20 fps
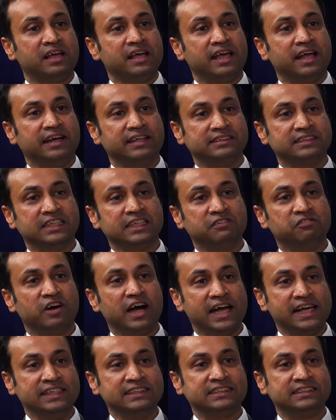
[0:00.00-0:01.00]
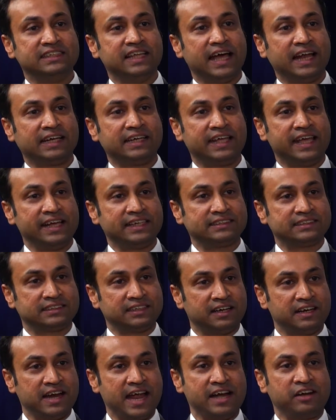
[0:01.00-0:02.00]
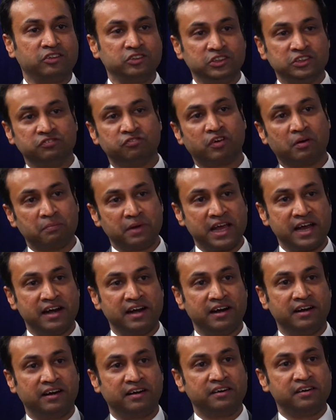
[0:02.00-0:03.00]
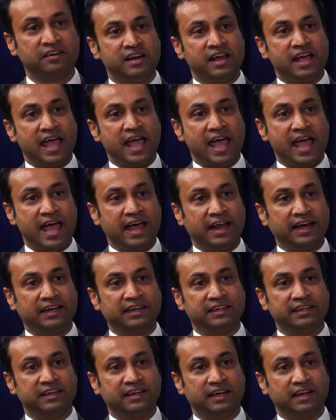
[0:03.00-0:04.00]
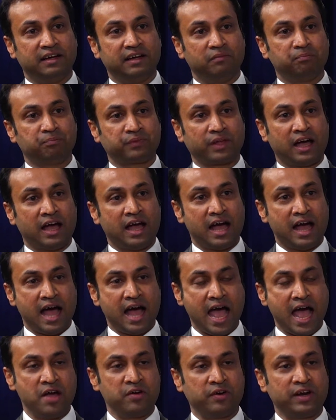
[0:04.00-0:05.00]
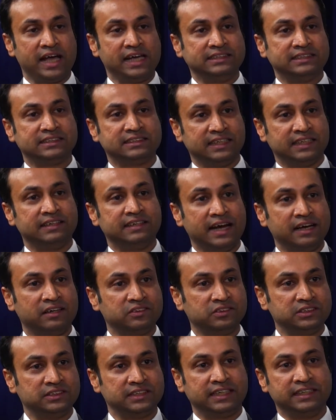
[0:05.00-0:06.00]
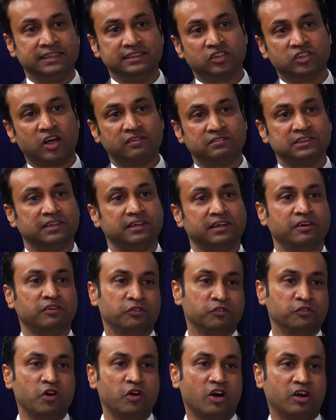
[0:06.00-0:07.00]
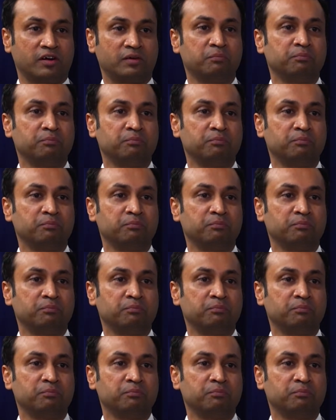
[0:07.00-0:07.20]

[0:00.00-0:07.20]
is a device that takes nitrogen from air and ionizes that nitrogen and dissolves it into water.